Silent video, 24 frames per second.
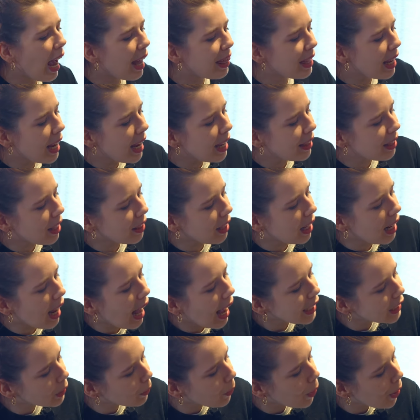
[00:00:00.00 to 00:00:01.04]
And then the
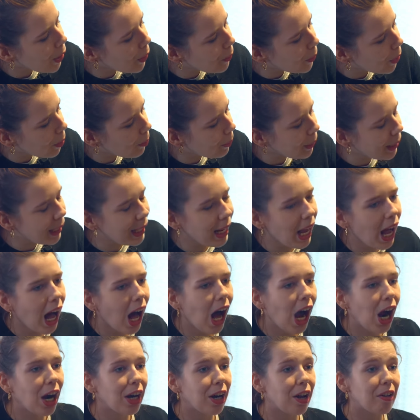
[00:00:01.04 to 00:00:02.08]
last one will be
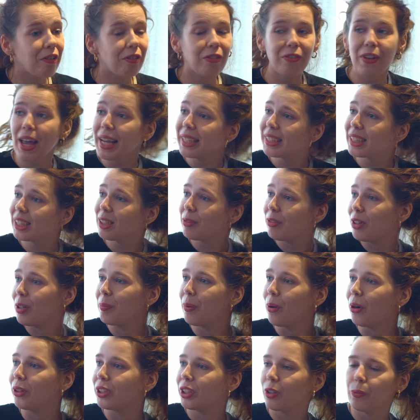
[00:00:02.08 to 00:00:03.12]
our festival
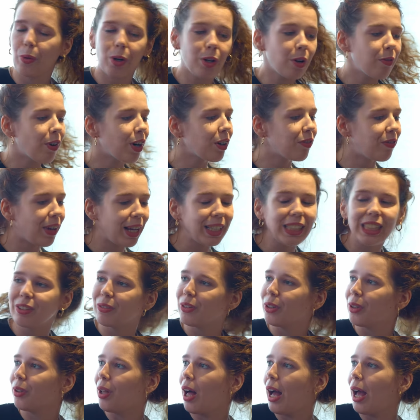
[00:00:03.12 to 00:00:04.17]
bottle, one of our
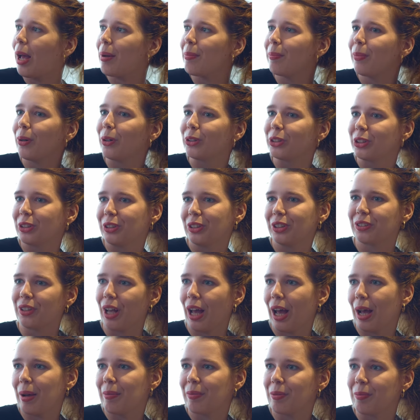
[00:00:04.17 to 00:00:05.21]
festival um, bottles
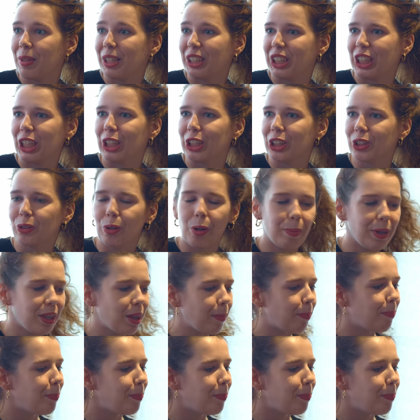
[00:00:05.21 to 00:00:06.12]
um, this year, so it'll be the